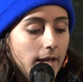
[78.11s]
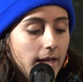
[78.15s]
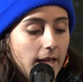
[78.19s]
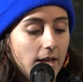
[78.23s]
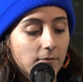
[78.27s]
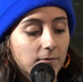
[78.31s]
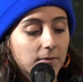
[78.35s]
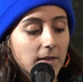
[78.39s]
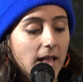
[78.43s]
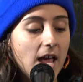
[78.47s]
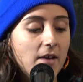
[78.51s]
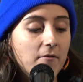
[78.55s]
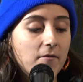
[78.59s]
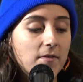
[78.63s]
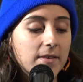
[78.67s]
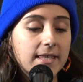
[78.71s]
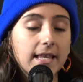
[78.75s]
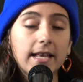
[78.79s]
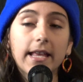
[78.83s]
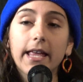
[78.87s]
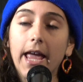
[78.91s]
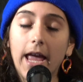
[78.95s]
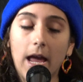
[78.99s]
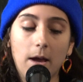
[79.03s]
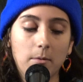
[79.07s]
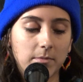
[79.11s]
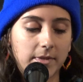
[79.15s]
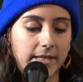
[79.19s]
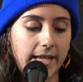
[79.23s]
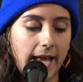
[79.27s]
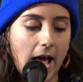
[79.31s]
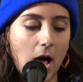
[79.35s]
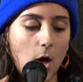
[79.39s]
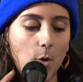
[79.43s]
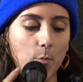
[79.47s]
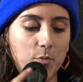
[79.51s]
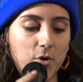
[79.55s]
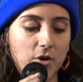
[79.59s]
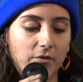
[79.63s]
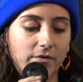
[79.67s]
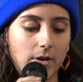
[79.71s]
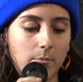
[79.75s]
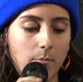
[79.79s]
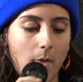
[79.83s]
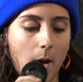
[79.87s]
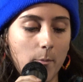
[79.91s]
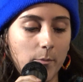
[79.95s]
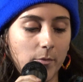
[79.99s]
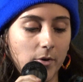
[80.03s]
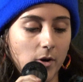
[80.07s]
If life is a game to help you
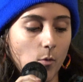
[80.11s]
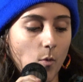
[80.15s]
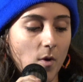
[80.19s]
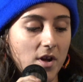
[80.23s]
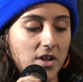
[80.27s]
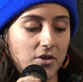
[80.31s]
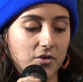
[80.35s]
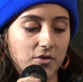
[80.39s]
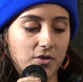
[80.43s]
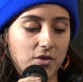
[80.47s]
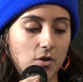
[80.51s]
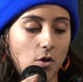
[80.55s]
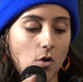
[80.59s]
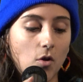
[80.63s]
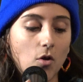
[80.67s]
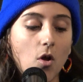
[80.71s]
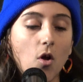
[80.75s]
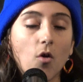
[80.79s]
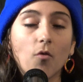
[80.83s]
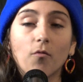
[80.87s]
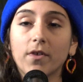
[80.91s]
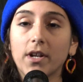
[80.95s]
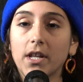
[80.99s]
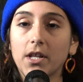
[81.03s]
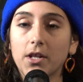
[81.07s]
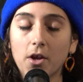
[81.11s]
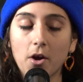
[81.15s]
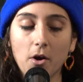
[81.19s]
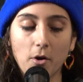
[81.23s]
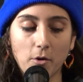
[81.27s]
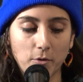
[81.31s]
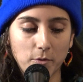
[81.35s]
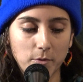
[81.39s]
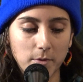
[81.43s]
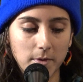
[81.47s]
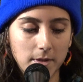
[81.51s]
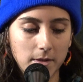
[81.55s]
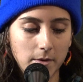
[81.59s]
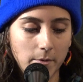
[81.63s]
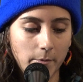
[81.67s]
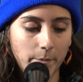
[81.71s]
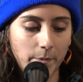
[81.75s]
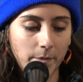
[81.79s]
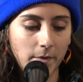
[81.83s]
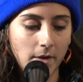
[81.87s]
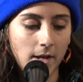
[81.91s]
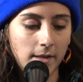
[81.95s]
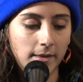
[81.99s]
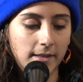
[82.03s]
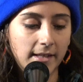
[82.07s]
remember what your soul already knows,
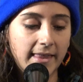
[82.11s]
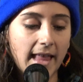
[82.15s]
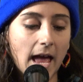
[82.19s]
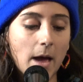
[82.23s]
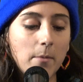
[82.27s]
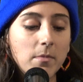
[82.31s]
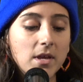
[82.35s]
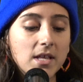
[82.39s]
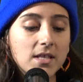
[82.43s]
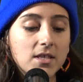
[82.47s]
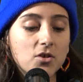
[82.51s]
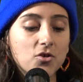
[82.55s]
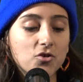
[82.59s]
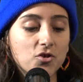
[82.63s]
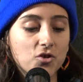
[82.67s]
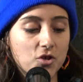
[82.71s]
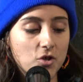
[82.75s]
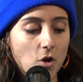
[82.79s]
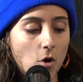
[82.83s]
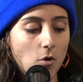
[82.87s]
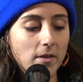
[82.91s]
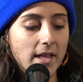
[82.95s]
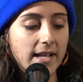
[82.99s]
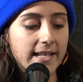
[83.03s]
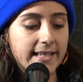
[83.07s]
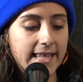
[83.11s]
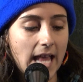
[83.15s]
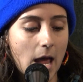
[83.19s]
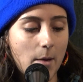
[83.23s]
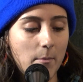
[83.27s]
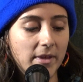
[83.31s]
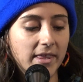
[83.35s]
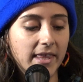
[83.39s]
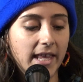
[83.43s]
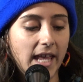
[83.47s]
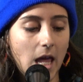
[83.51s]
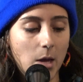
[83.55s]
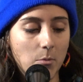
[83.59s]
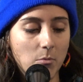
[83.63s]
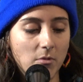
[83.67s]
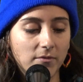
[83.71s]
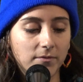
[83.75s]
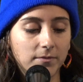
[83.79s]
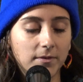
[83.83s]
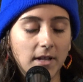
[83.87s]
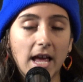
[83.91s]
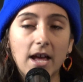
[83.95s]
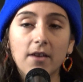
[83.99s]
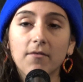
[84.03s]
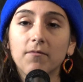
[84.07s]
then that means your soul examined the game
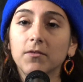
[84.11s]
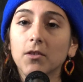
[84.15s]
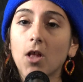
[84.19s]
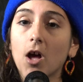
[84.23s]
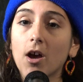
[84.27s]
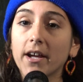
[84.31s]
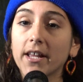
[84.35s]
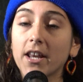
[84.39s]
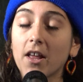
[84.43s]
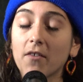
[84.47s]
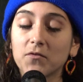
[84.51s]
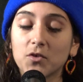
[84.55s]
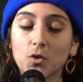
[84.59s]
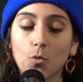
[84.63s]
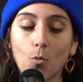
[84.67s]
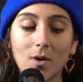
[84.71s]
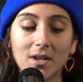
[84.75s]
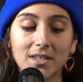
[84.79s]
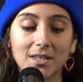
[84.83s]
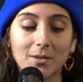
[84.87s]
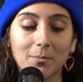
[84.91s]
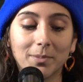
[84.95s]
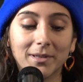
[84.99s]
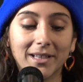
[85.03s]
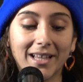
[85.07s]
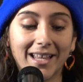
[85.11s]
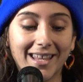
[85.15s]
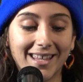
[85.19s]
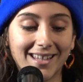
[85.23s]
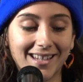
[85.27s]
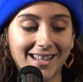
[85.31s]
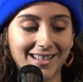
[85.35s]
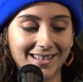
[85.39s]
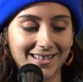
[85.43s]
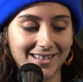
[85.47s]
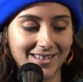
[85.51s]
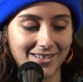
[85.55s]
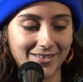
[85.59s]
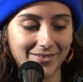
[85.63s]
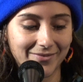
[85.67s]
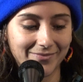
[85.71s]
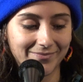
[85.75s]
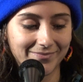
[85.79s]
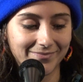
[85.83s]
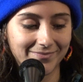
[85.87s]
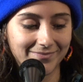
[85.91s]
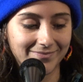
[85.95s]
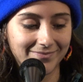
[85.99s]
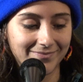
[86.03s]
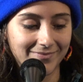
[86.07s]
of life long enough to want to play in it.
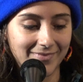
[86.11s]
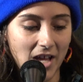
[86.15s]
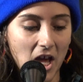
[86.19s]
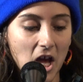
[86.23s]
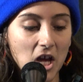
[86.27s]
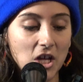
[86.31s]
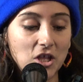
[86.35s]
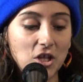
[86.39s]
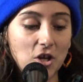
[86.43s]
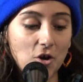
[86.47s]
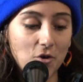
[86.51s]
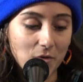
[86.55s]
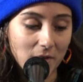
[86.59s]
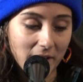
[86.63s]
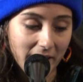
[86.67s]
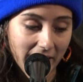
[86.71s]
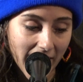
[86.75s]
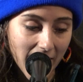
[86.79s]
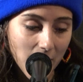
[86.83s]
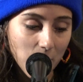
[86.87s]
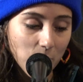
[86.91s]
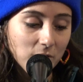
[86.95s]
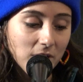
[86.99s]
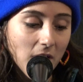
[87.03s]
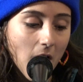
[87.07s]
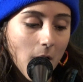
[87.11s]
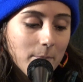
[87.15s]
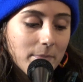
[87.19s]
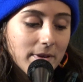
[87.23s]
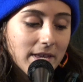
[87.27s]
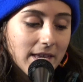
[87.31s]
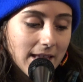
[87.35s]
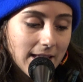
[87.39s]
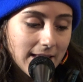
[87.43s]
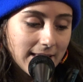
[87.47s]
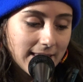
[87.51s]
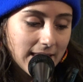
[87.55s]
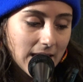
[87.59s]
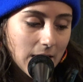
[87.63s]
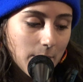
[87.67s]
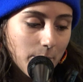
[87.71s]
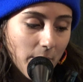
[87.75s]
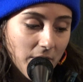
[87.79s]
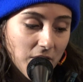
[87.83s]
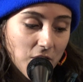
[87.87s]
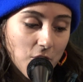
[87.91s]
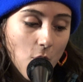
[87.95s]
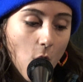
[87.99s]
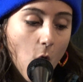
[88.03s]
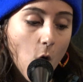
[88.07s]
Knew the game would not be easy,
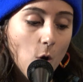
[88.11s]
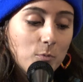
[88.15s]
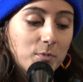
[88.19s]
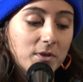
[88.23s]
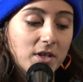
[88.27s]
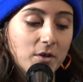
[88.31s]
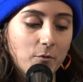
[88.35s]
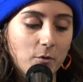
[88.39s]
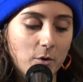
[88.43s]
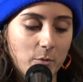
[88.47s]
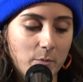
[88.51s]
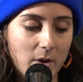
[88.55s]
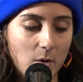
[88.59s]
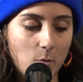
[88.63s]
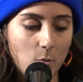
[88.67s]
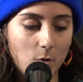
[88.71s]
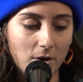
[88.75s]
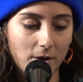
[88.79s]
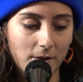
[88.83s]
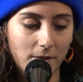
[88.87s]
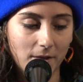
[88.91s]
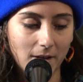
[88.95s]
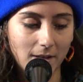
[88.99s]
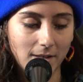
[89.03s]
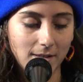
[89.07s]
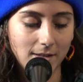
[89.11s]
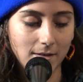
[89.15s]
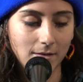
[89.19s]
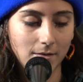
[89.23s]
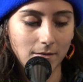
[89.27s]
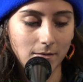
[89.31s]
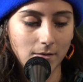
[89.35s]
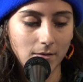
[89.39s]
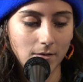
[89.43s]
but you hoped it would be worth it.